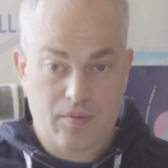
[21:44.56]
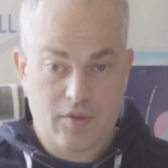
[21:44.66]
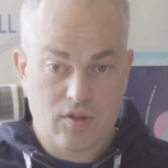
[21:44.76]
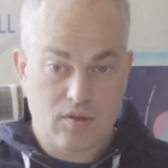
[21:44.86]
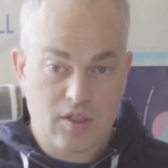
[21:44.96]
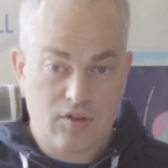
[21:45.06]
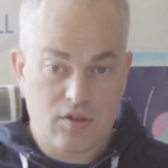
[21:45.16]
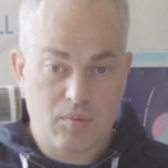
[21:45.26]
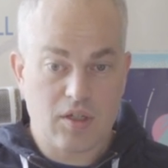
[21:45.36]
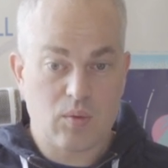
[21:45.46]
So this
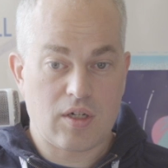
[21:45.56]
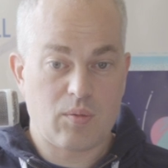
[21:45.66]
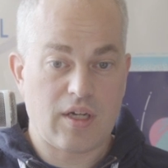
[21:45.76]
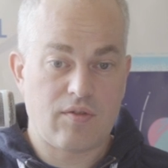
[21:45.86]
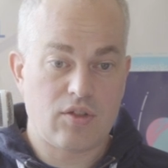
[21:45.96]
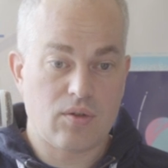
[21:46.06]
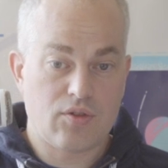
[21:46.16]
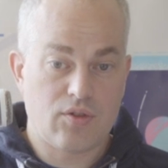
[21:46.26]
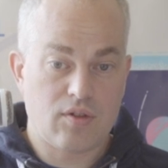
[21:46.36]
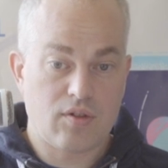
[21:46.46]
should be when we have
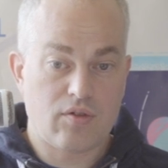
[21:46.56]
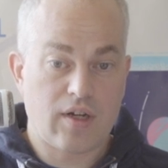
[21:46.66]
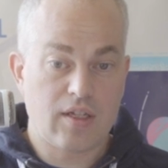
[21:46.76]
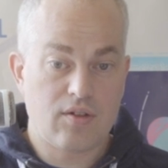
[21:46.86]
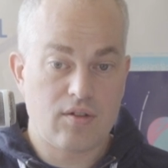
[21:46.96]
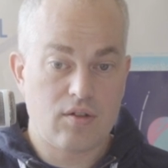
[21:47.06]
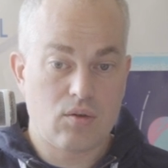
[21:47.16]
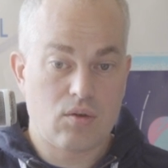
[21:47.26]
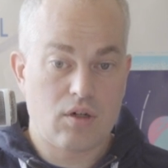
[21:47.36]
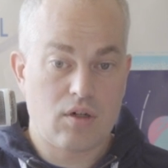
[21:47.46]
chosen the right
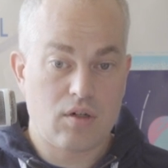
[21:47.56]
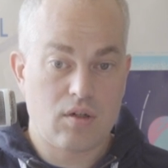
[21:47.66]
door.